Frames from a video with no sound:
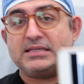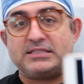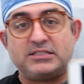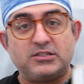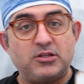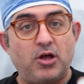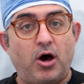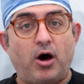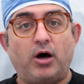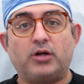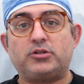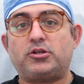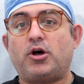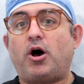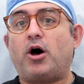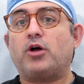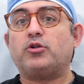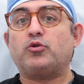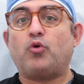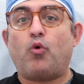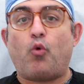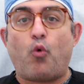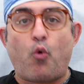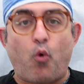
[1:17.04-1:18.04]
is not
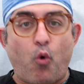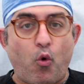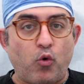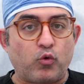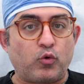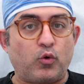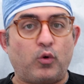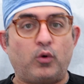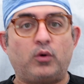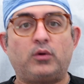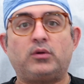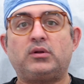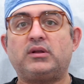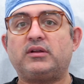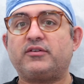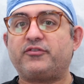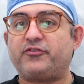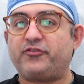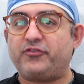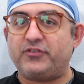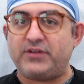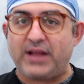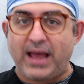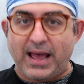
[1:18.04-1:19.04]
on oral
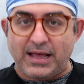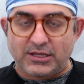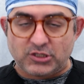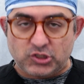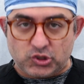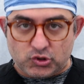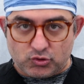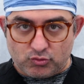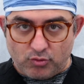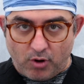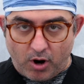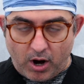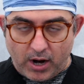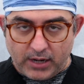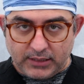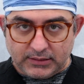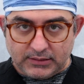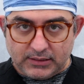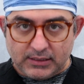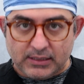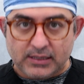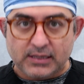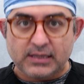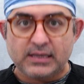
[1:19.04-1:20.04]

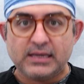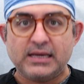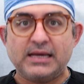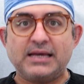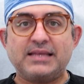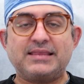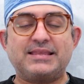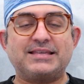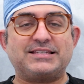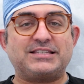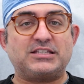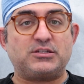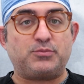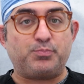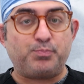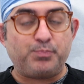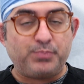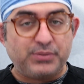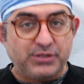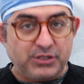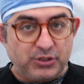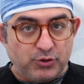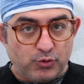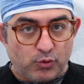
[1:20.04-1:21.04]
finasteride. This is
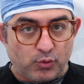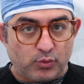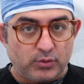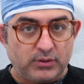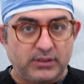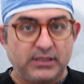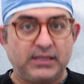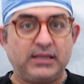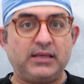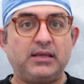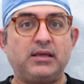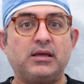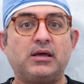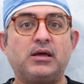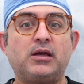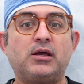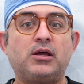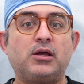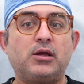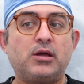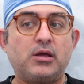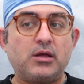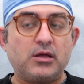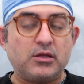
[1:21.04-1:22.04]
purely
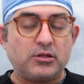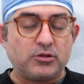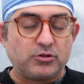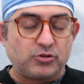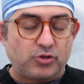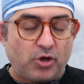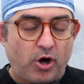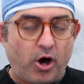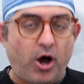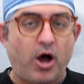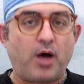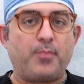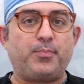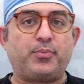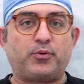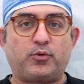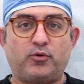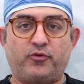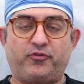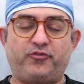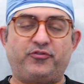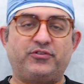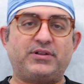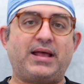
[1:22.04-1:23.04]

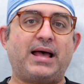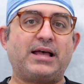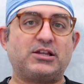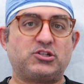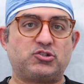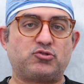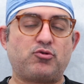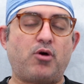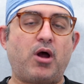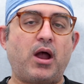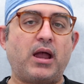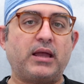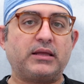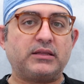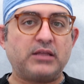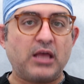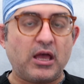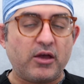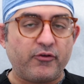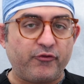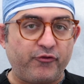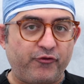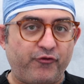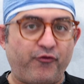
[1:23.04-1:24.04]
topical
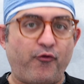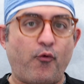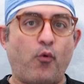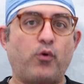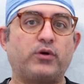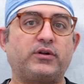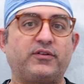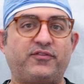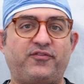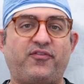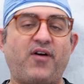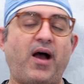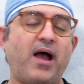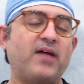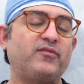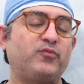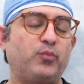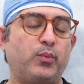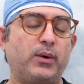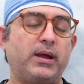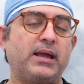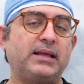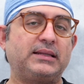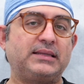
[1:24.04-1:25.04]
finasteride
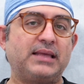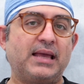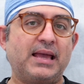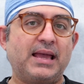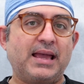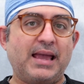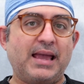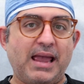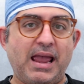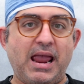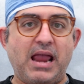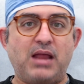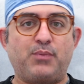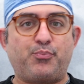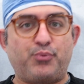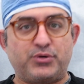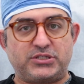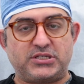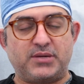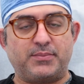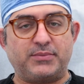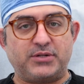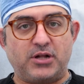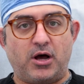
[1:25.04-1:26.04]
fortified with 8%
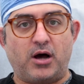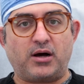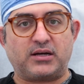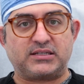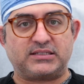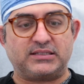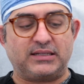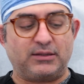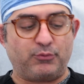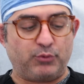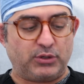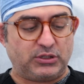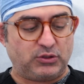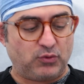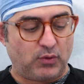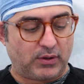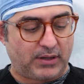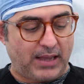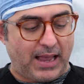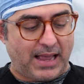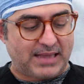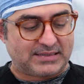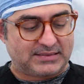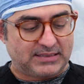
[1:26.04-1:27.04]
minoxidil with
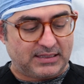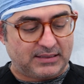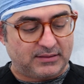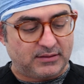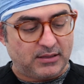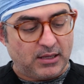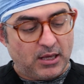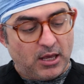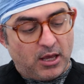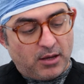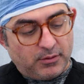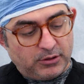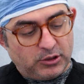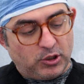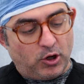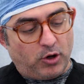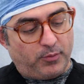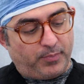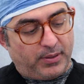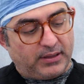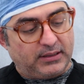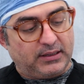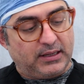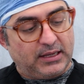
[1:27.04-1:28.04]
noric acid, you
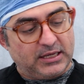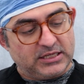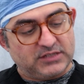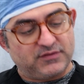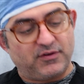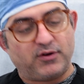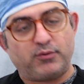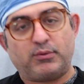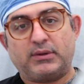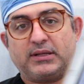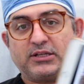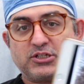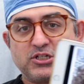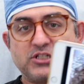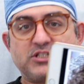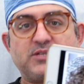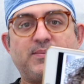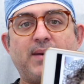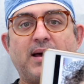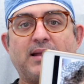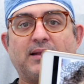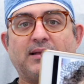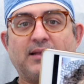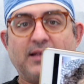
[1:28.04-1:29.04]
know, but he's very religious
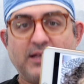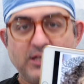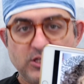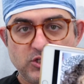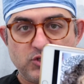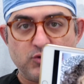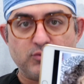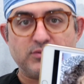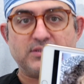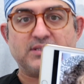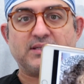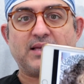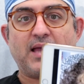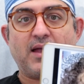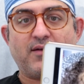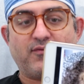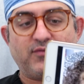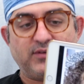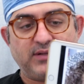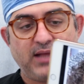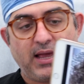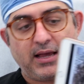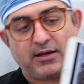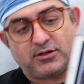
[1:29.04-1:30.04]
about it. He's using it
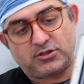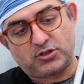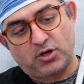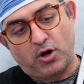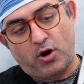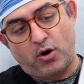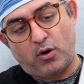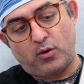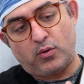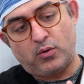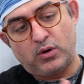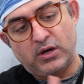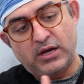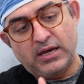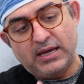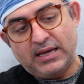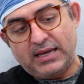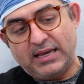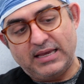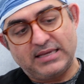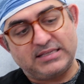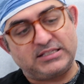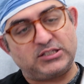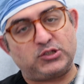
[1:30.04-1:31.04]
every day. So
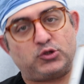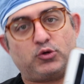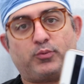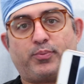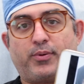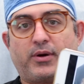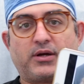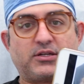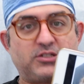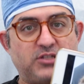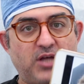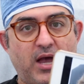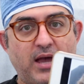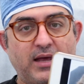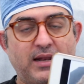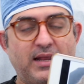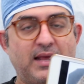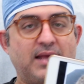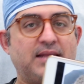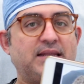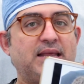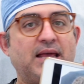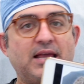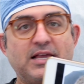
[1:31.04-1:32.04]
he's super
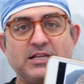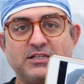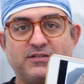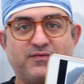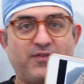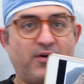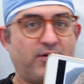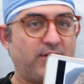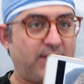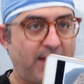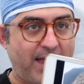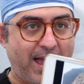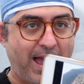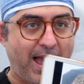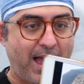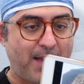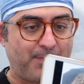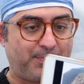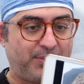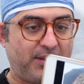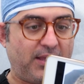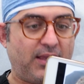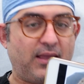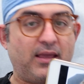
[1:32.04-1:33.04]
excited, he's very
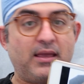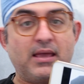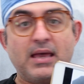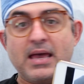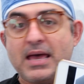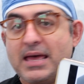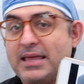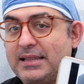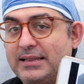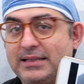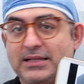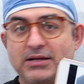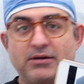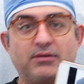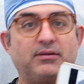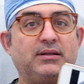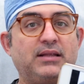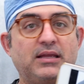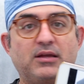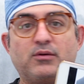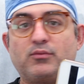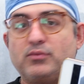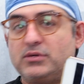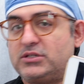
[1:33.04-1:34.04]
happy.
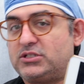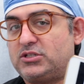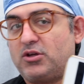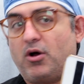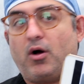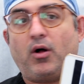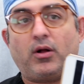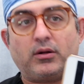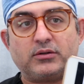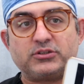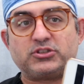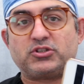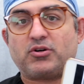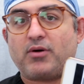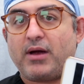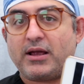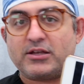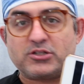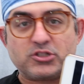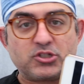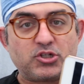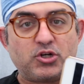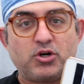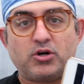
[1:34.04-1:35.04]
Literally results are
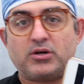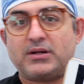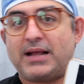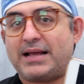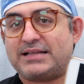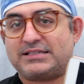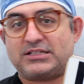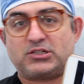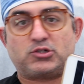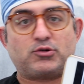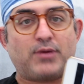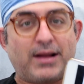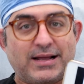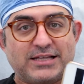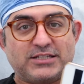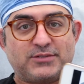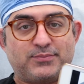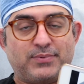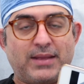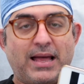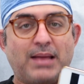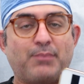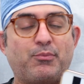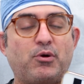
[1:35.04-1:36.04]
as good as a
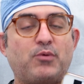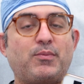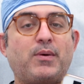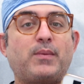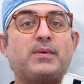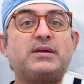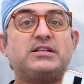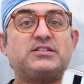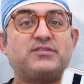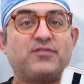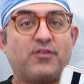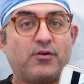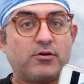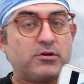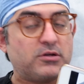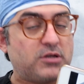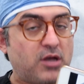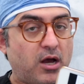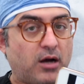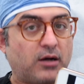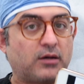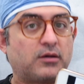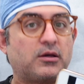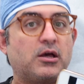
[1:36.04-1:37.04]
transplant, but remember he's very
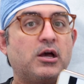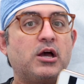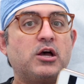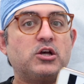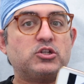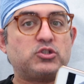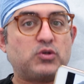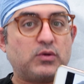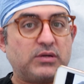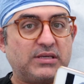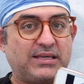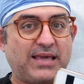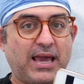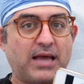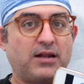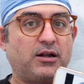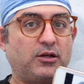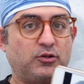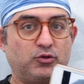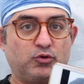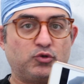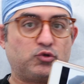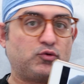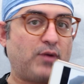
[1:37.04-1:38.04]
young, so he
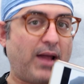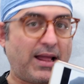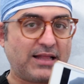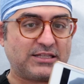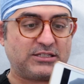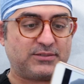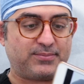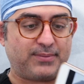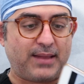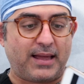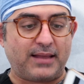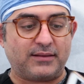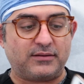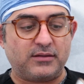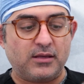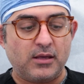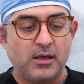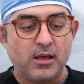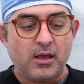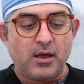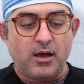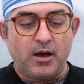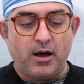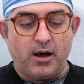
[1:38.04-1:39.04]
cannot do transplant.
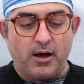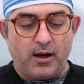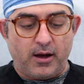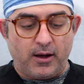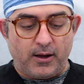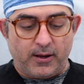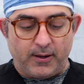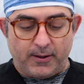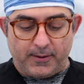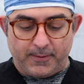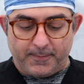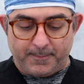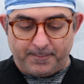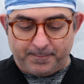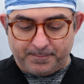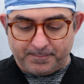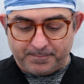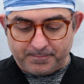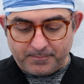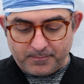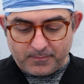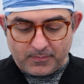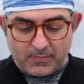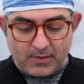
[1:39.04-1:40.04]

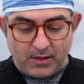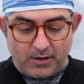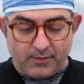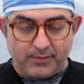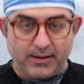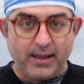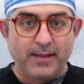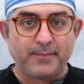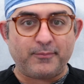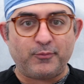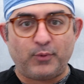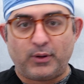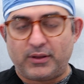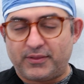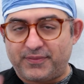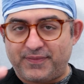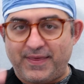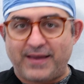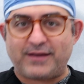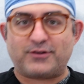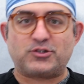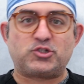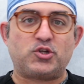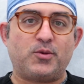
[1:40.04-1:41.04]
Um, okay, well
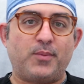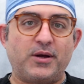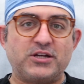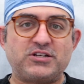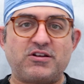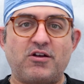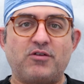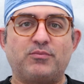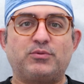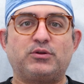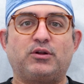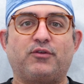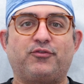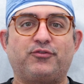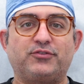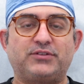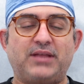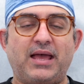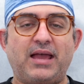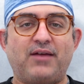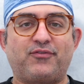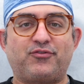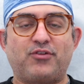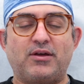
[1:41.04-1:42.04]
thanks so much, have a beautiful
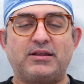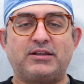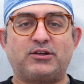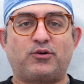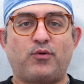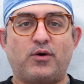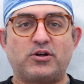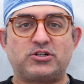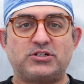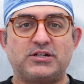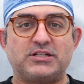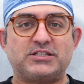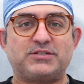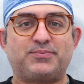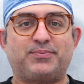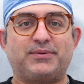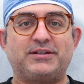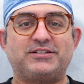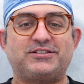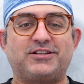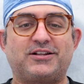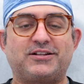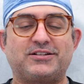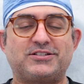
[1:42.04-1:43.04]
day. If there are any questions,
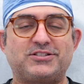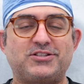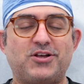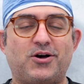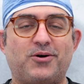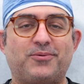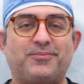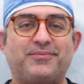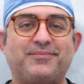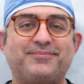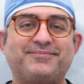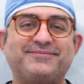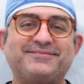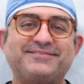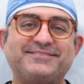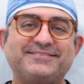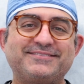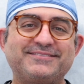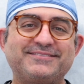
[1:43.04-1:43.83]
please let us know.